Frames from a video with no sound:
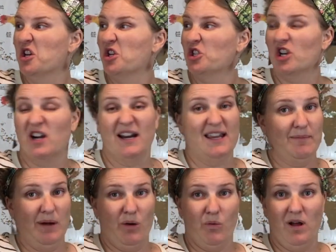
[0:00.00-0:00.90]
Sure, I can
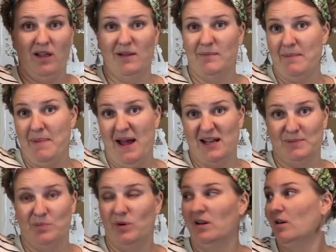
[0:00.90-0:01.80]
get my wallet, my
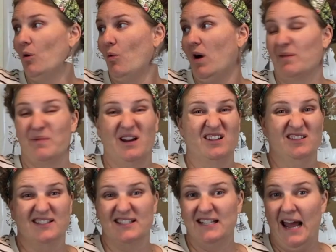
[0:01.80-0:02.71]
passport, a water bottle,
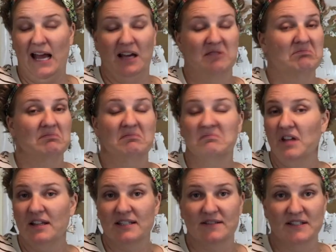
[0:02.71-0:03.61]
a snack,
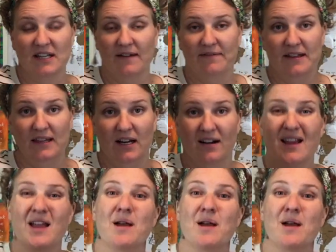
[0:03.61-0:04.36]
lots of stuff in there.